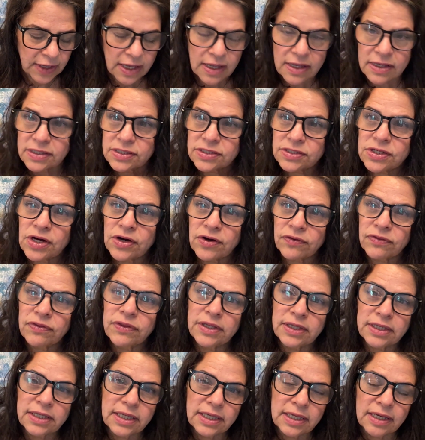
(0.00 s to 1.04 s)
start
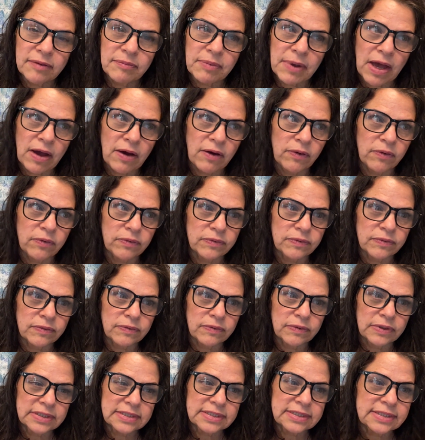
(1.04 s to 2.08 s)
thinking about
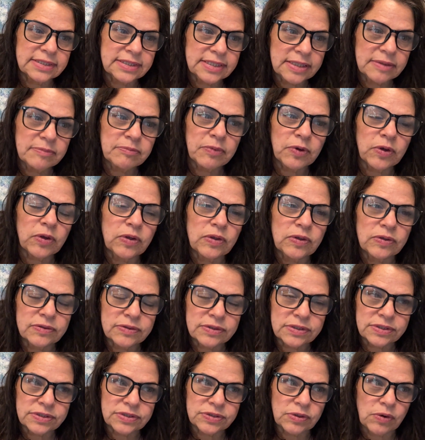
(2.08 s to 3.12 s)

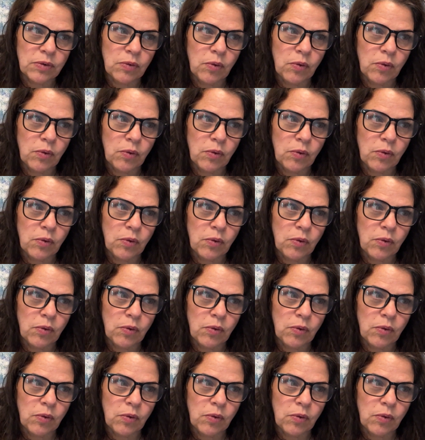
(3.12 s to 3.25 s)
symbols